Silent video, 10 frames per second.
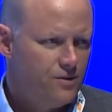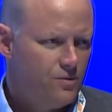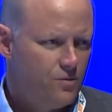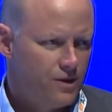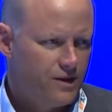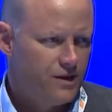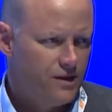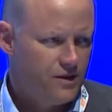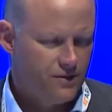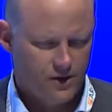working
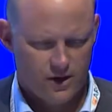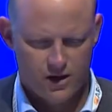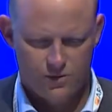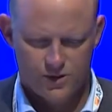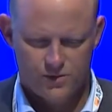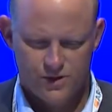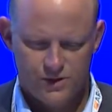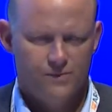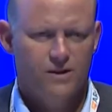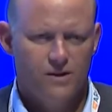on our hardware switches.
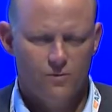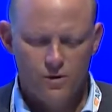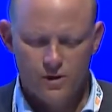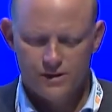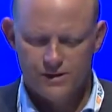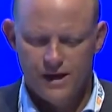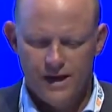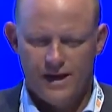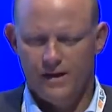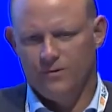I mean, it works,
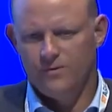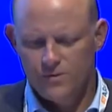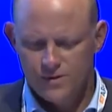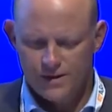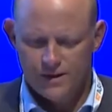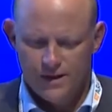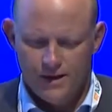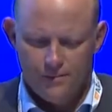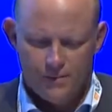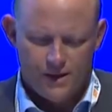and we've used it,
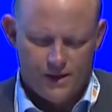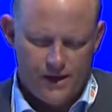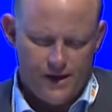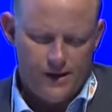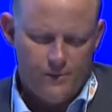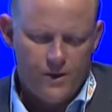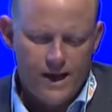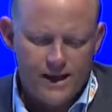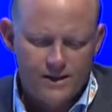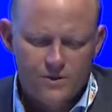but we
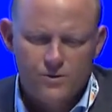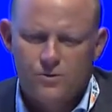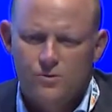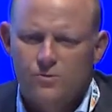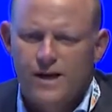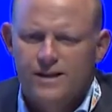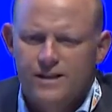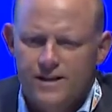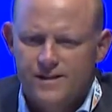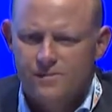had to
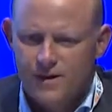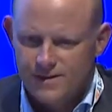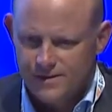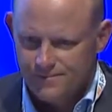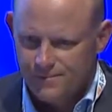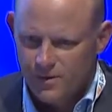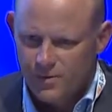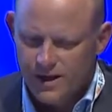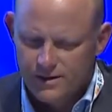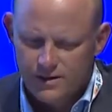customize it. We
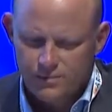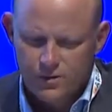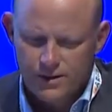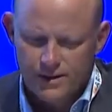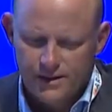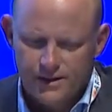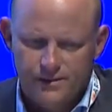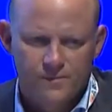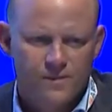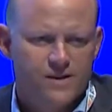had to put in
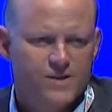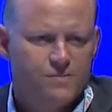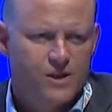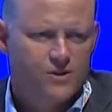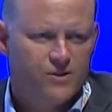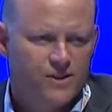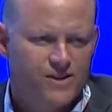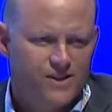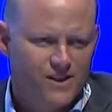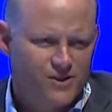special
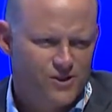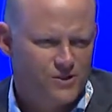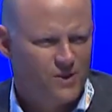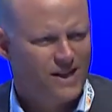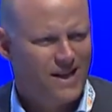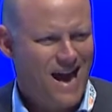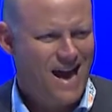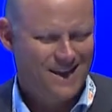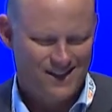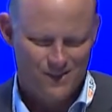extensions. We had to
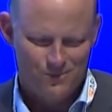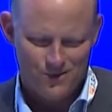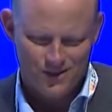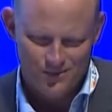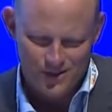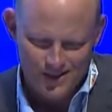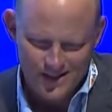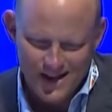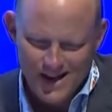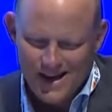hack it up a little bit
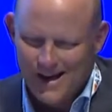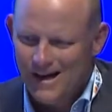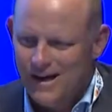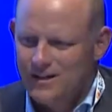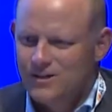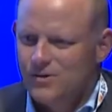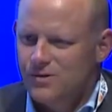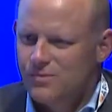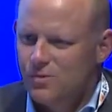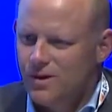to
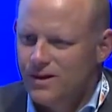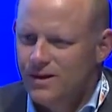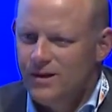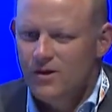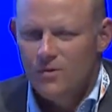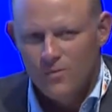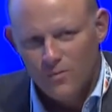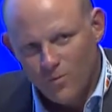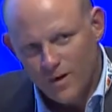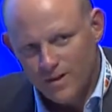exploit
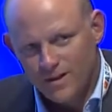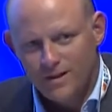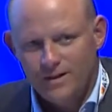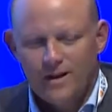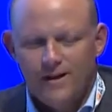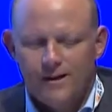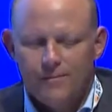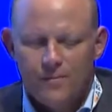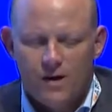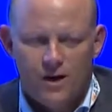what the
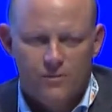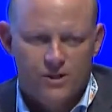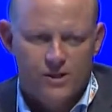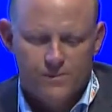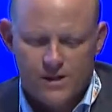hardware chips